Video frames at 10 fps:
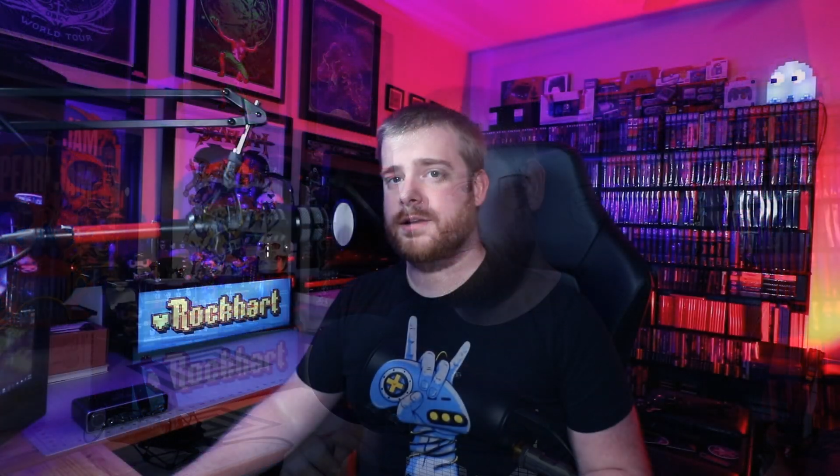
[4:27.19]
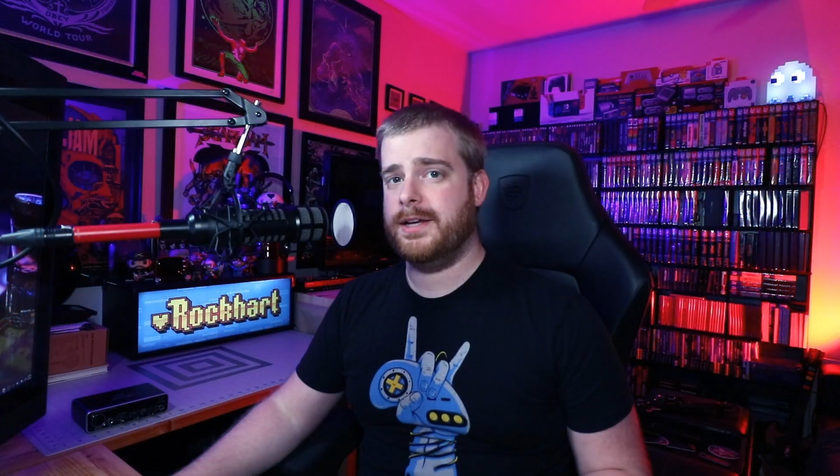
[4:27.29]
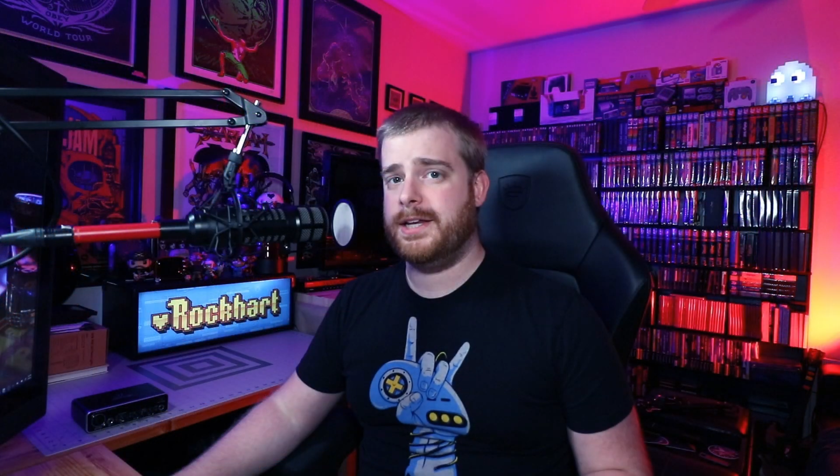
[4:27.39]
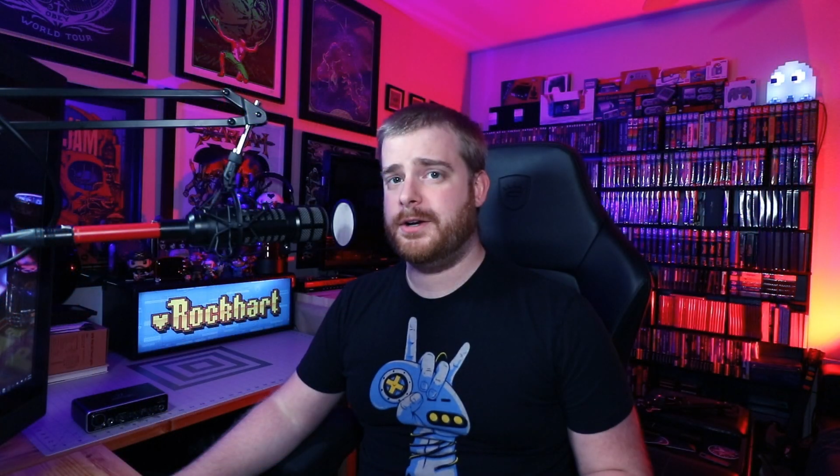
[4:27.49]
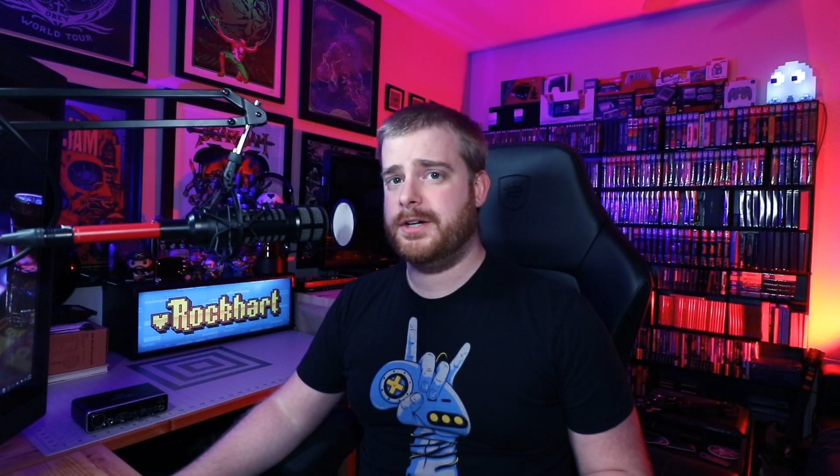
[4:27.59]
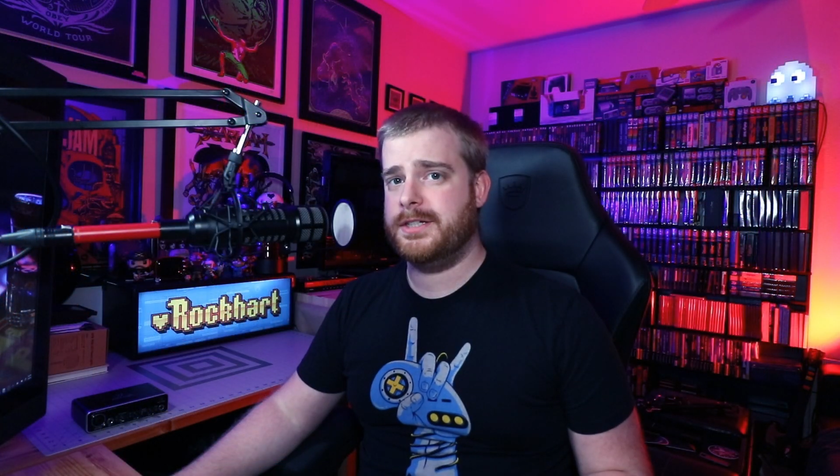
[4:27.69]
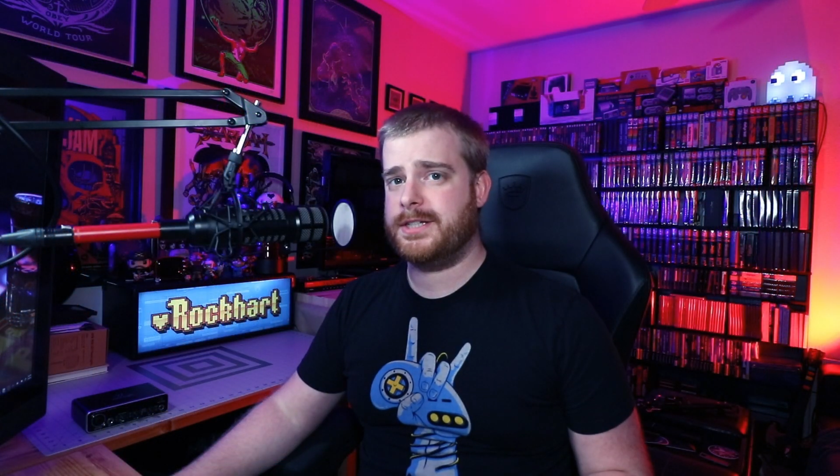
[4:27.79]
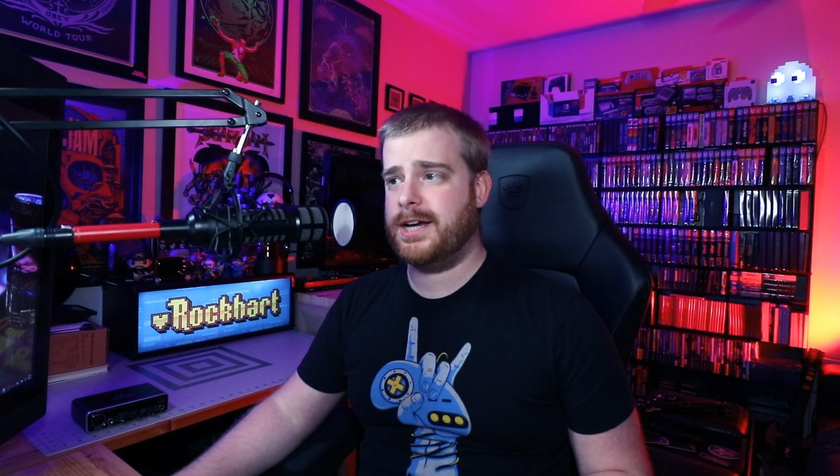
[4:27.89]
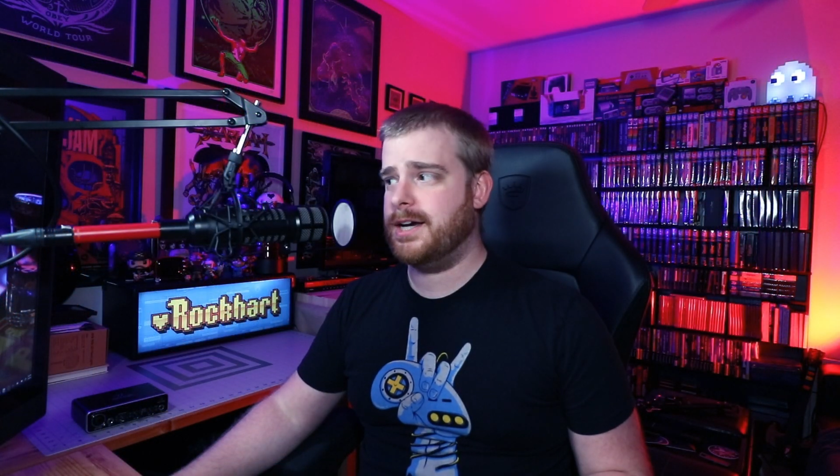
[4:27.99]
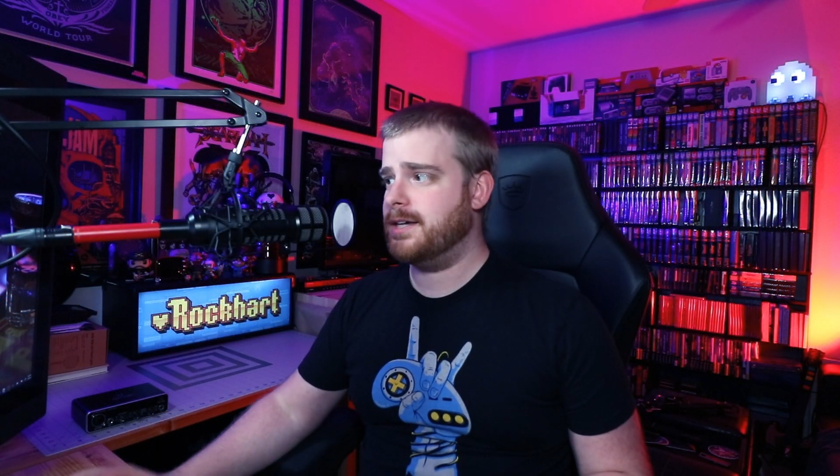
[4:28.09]
And here it
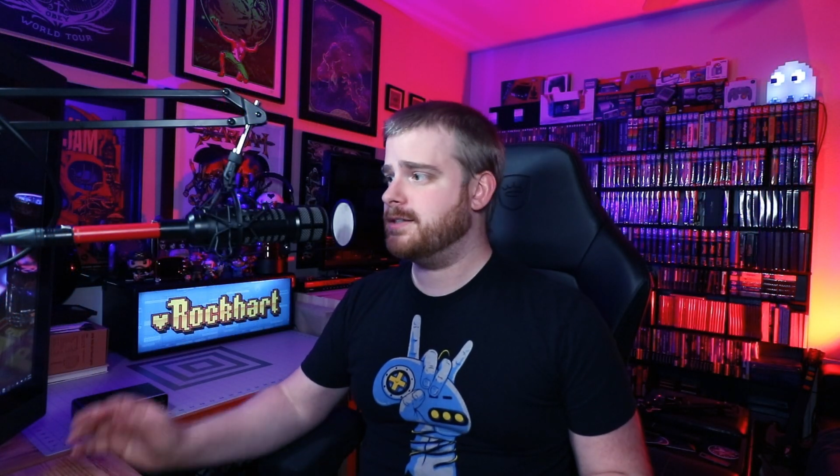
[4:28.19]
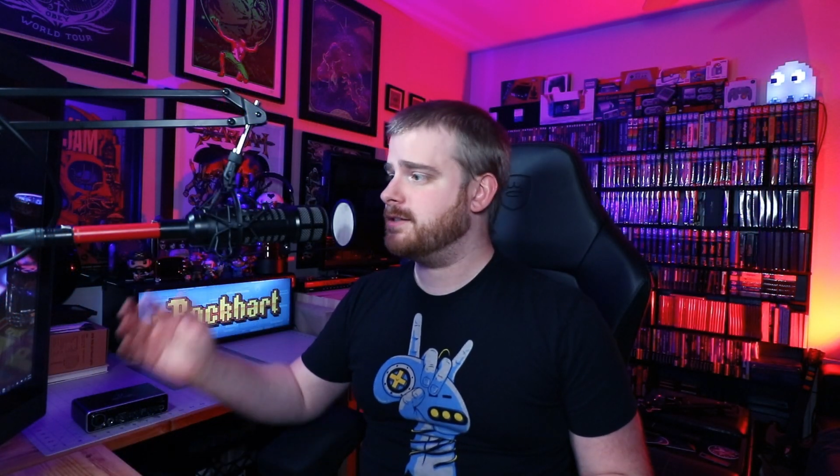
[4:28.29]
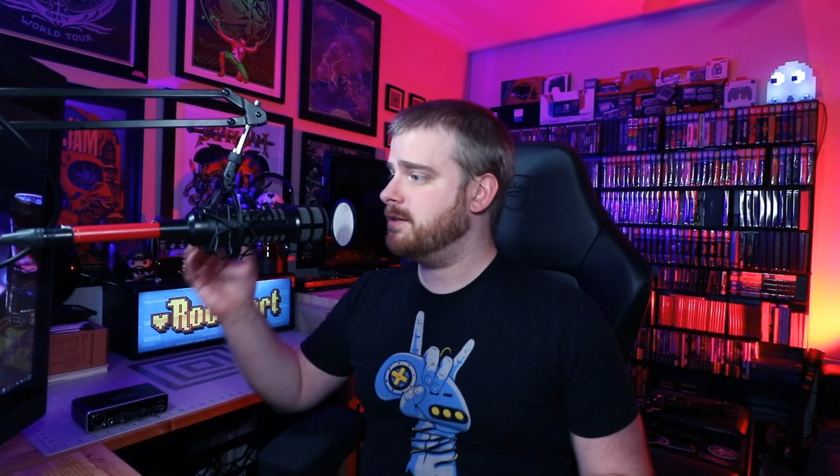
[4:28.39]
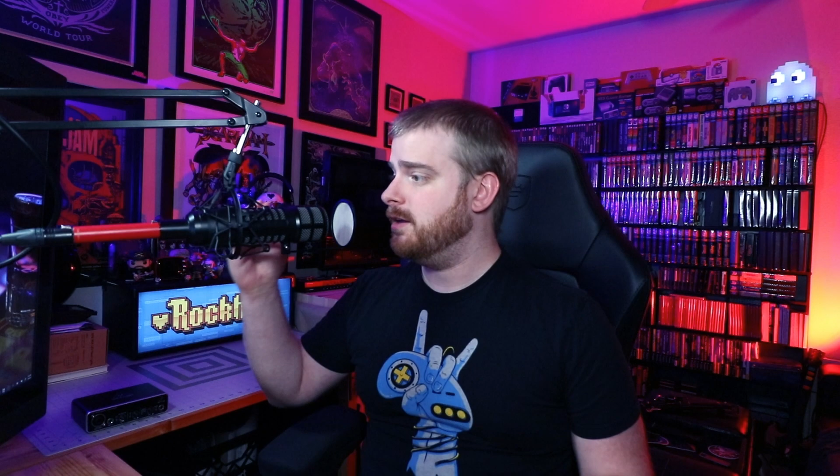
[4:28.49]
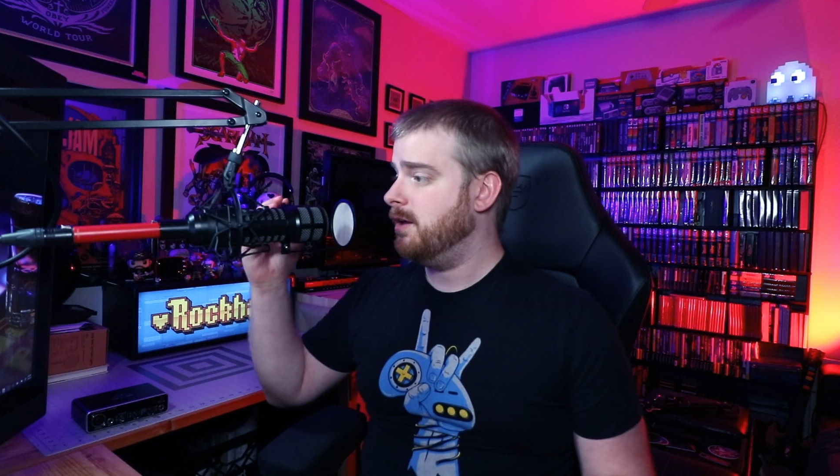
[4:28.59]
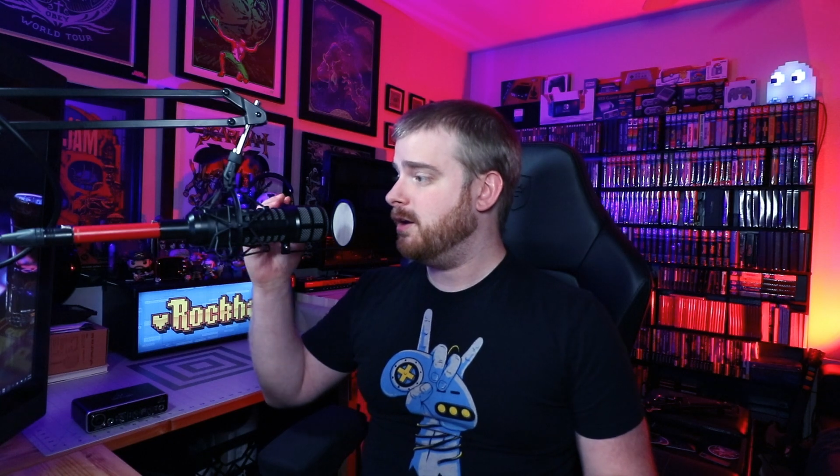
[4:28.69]
is, guys,